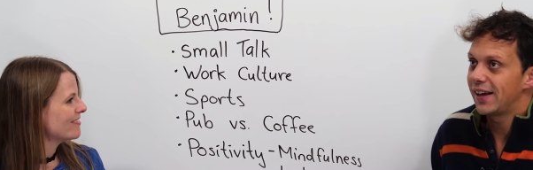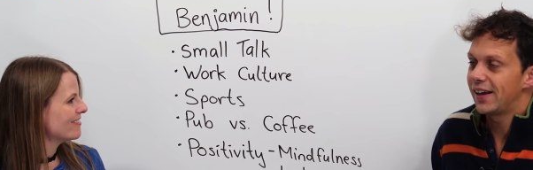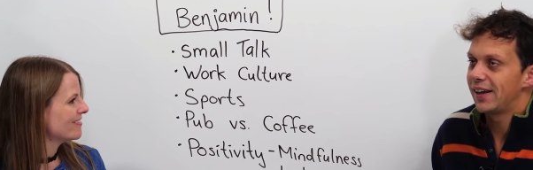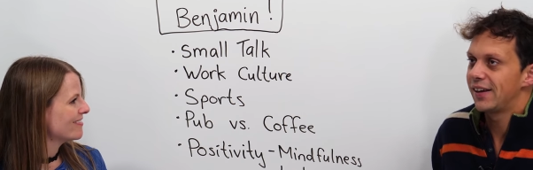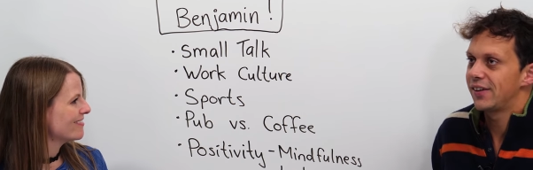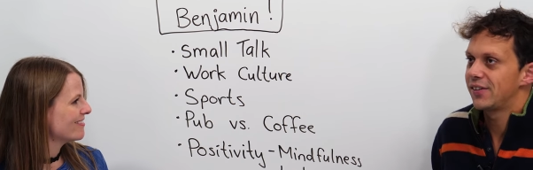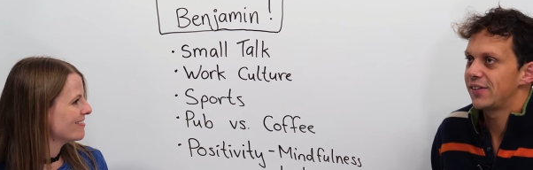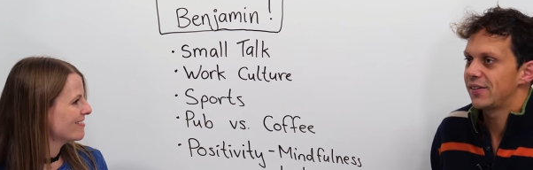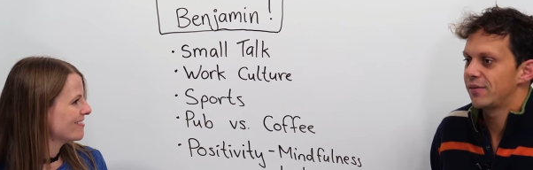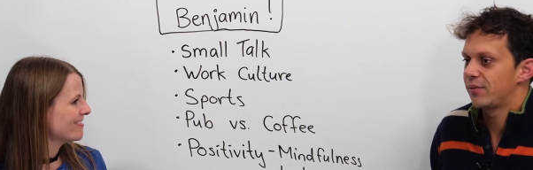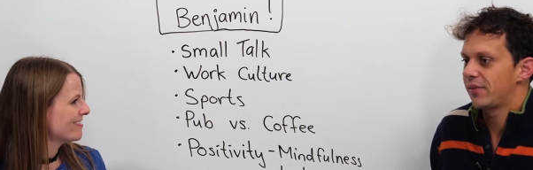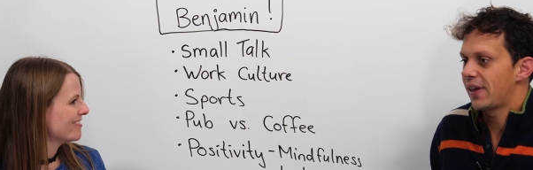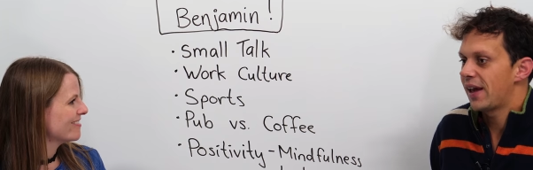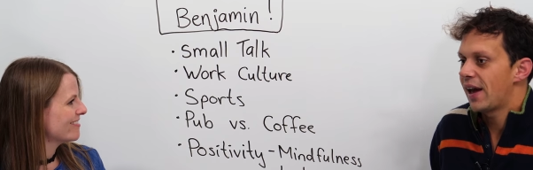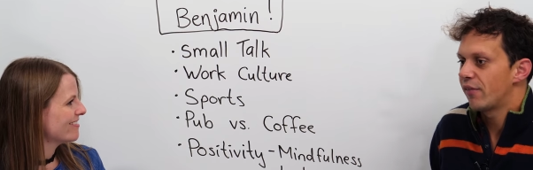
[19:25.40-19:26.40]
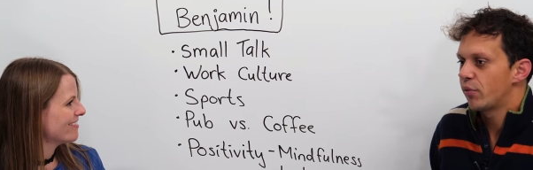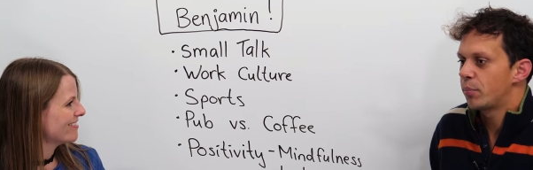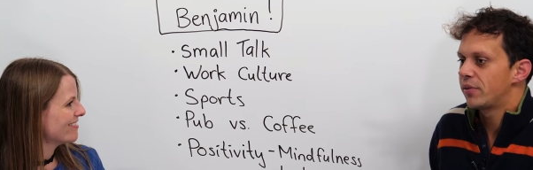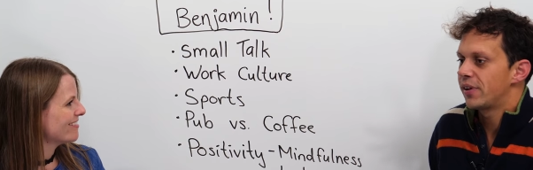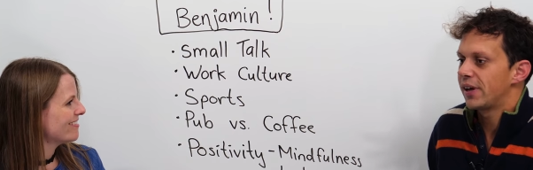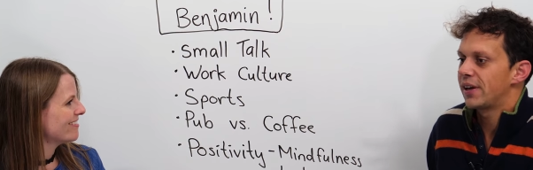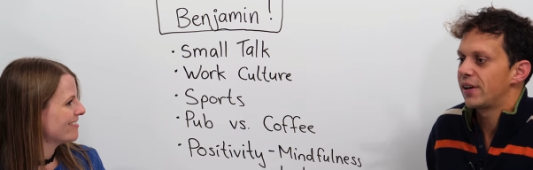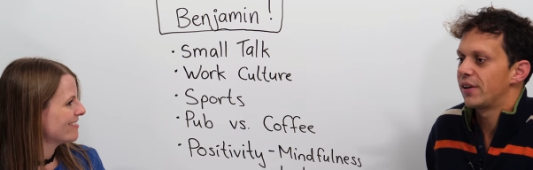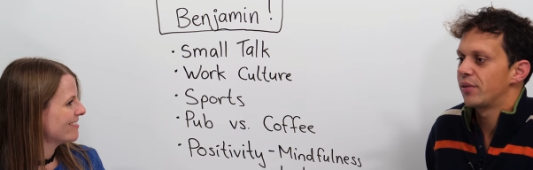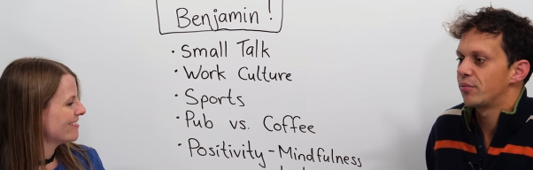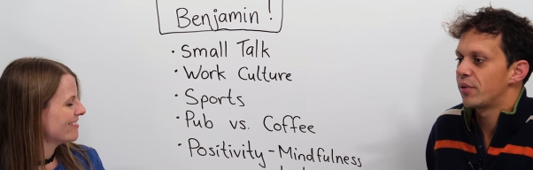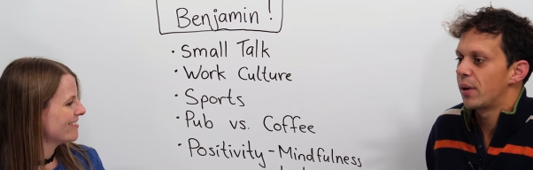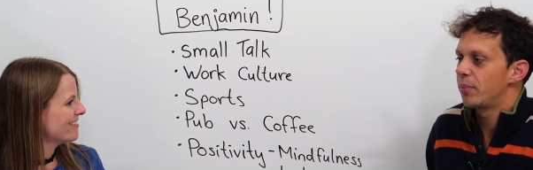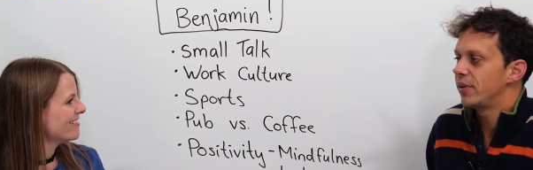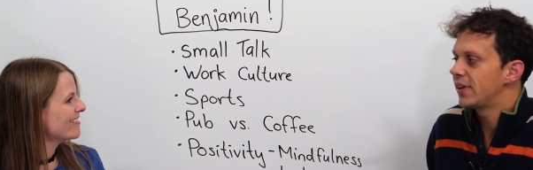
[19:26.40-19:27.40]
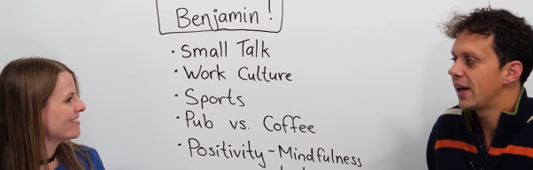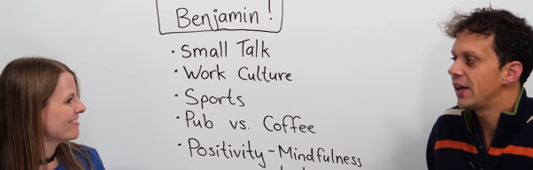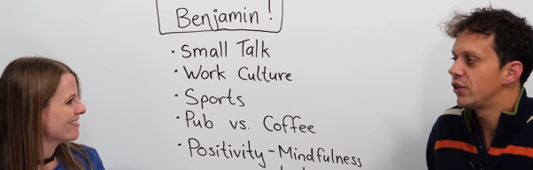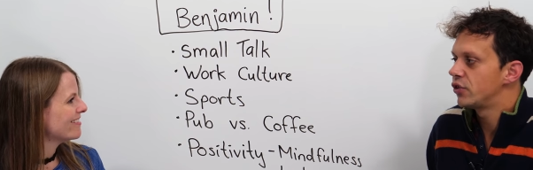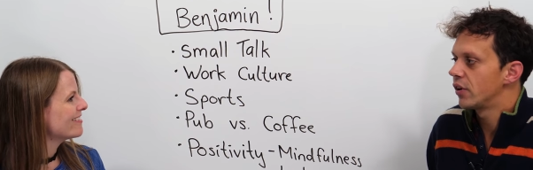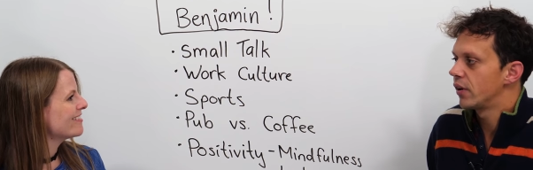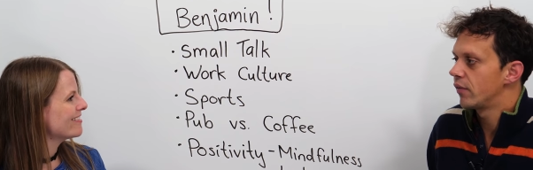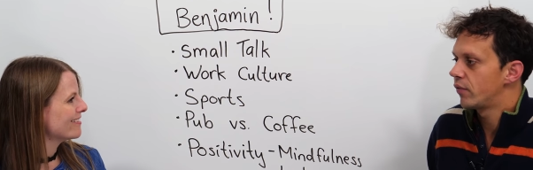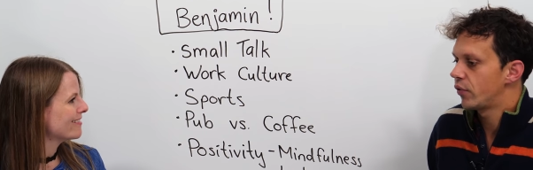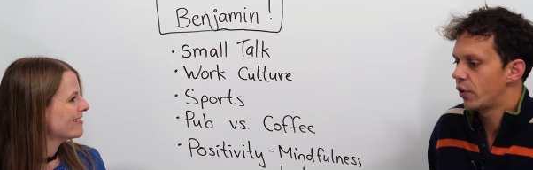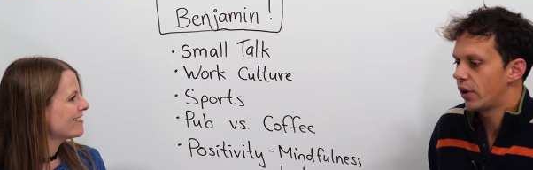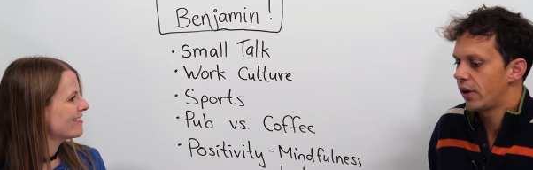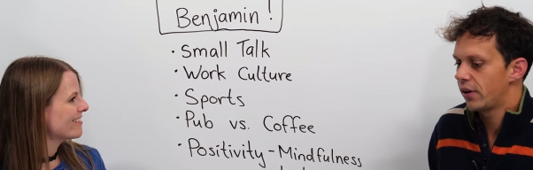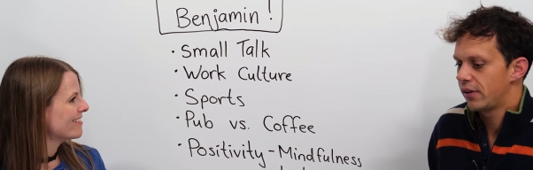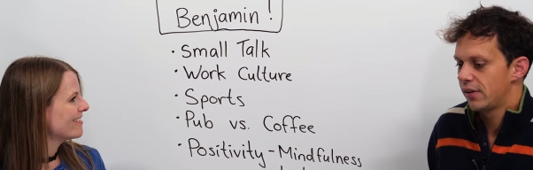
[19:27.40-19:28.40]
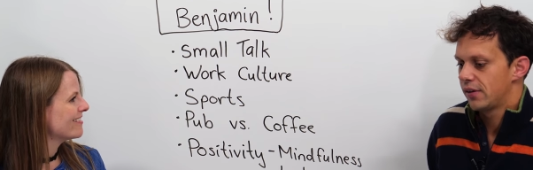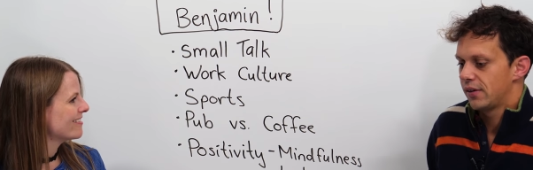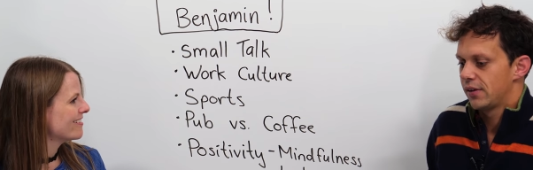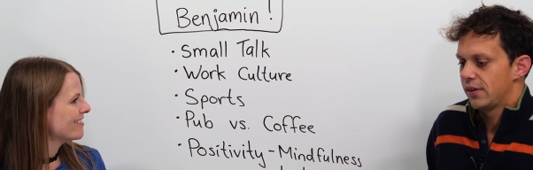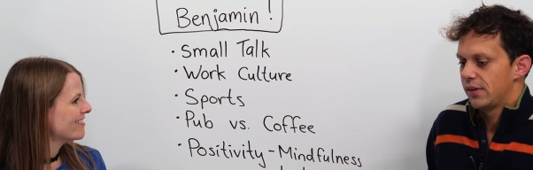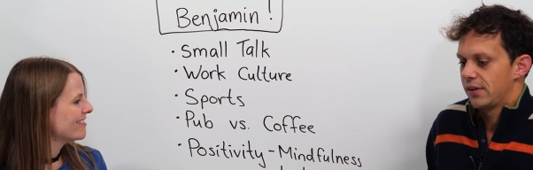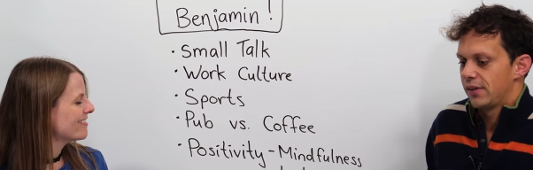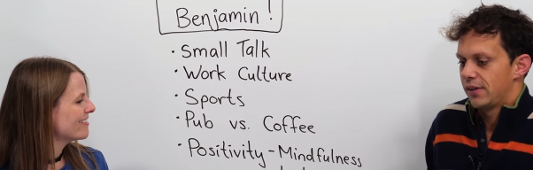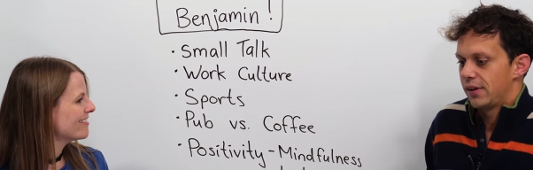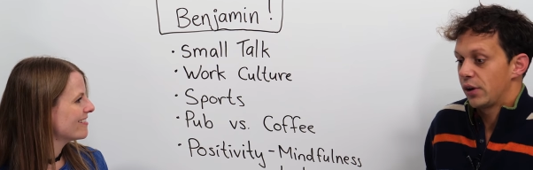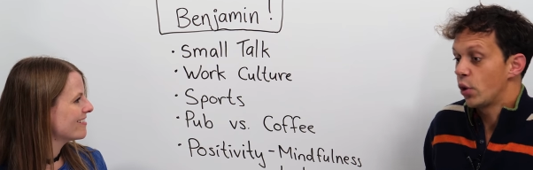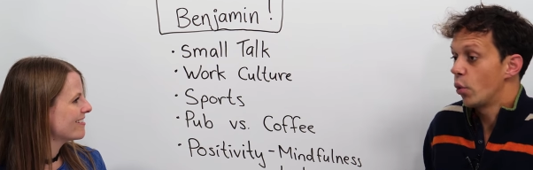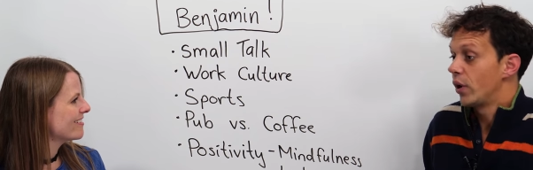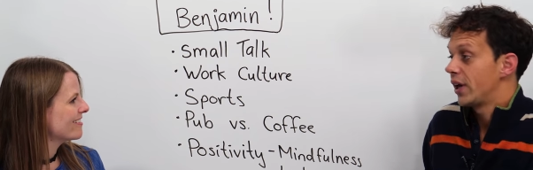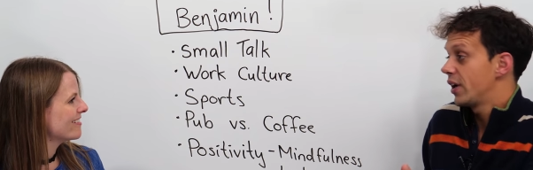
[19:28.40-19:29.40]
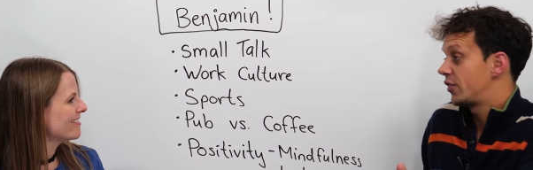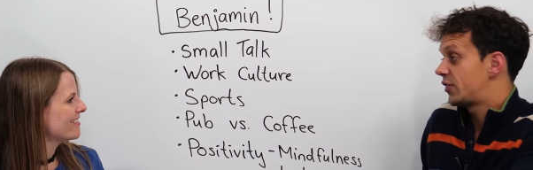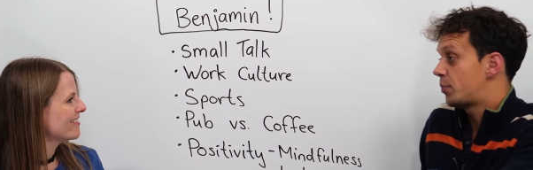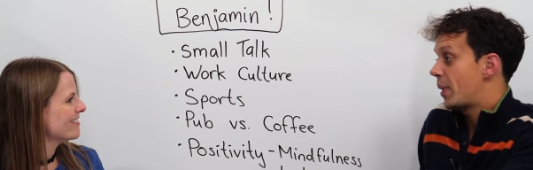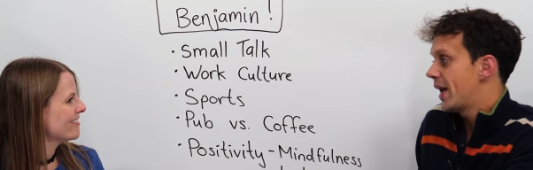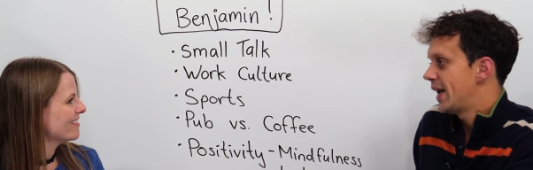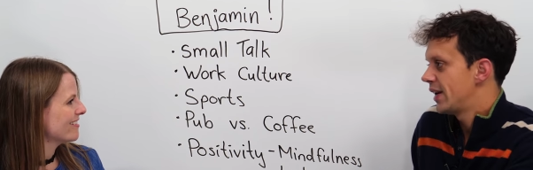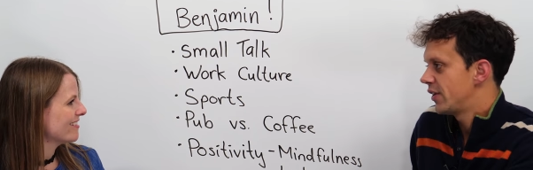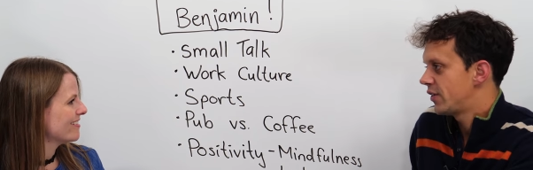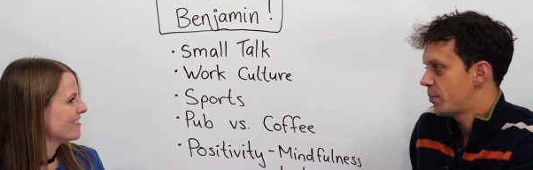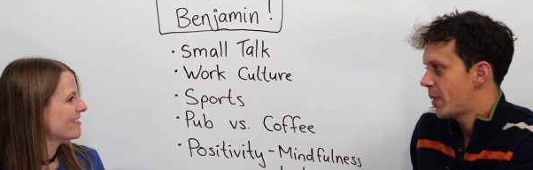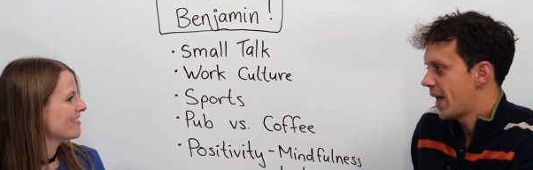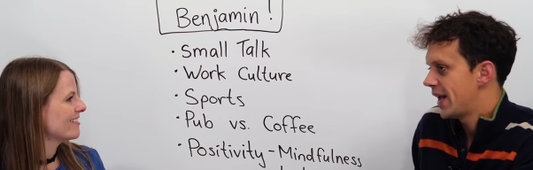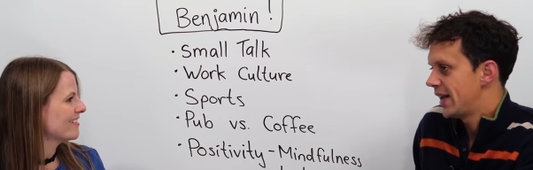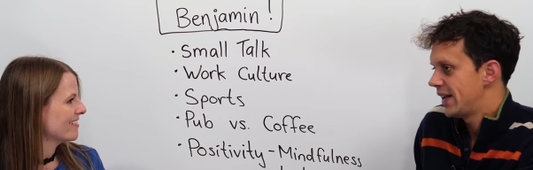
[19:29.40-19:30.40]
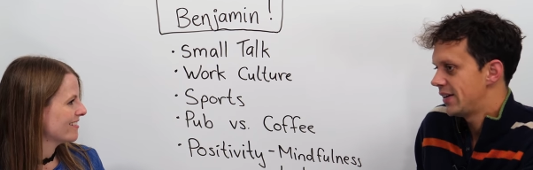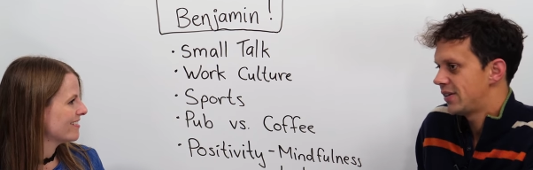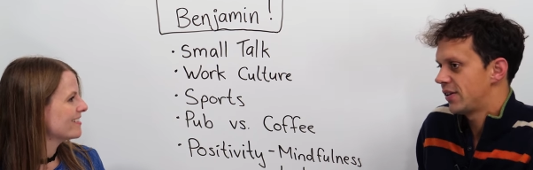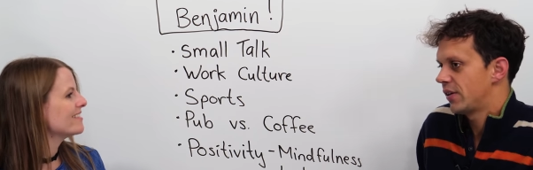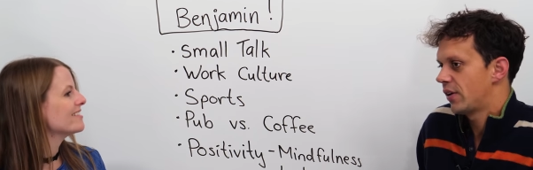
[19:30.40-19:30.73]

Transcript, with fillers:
Speaker 1: is, they have a particular reputation for calling a spade a spade,